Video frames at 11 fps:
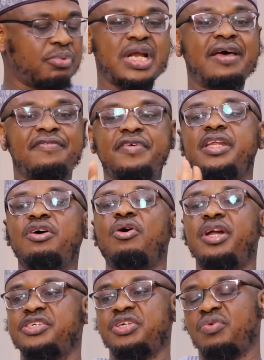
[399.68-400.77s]
But I'm very
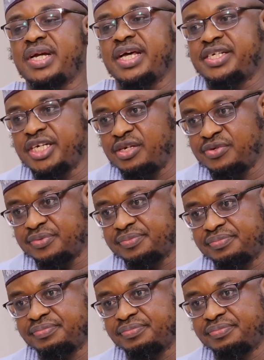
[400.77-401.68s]
honest in what I tell you.